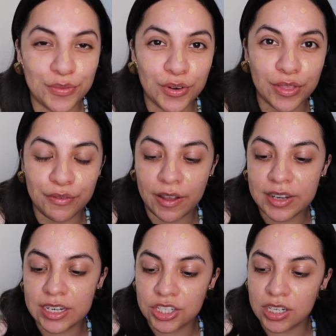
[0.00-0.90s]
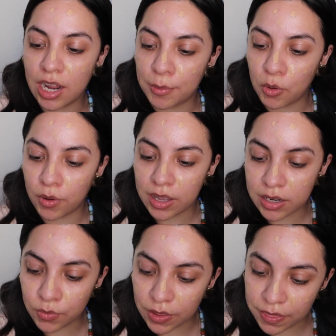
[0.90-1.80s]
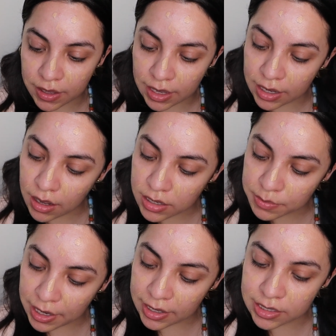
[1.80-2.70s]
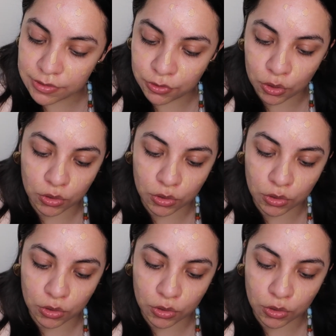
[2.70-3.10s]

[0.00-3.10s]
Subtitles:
for the foundation, I'm going in with the It Cosmetics for